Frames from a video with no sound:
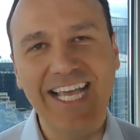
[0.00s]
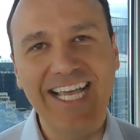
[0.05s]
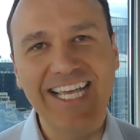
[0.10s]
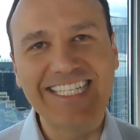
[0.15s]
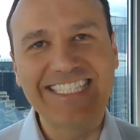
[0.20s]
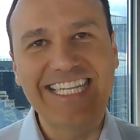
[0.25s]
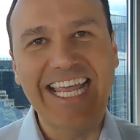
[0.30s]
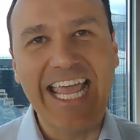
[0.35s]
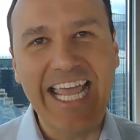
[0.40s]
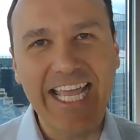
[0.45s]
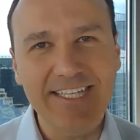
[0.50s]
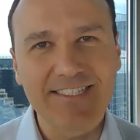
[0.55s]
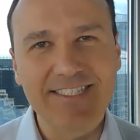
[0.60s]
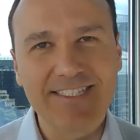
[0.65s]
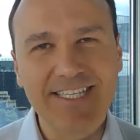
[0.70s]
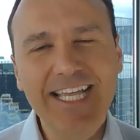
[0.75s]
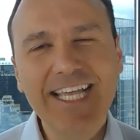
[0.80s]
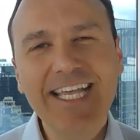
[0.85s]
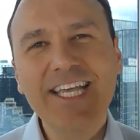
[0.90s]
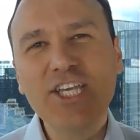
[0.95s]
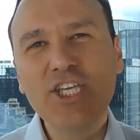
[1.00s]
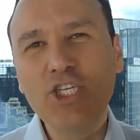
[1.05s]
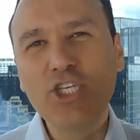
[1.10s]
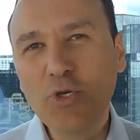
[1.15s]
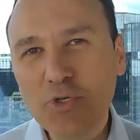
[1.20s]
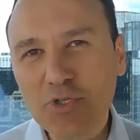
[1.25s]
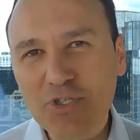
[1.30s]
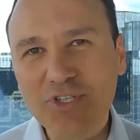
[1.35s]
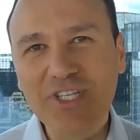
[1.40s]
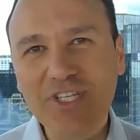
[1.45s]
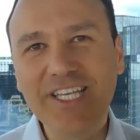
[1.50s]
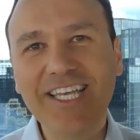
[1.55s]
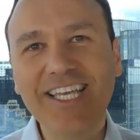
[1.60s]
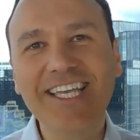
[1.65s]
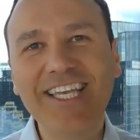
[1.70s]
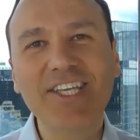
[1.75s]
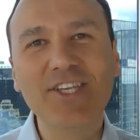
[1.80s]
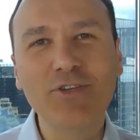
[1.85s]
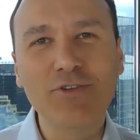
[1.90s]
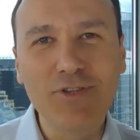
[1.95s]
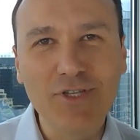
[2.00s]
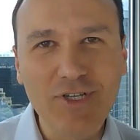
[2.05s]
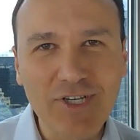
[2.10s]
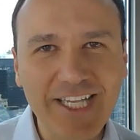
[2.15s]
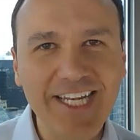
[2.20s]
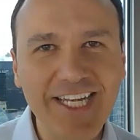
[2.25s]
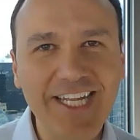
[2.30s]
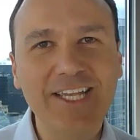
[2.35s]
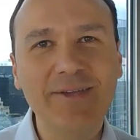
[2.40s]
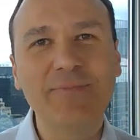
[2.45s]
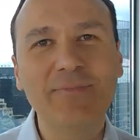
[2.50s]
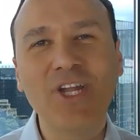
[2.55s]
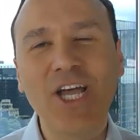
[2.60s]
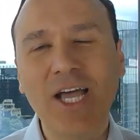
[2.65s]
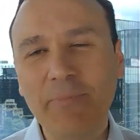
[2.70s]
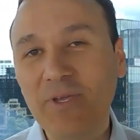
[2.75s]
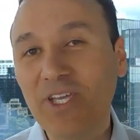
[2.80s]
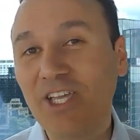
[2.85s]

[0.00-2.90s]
guy dance, usually you look at him not wow.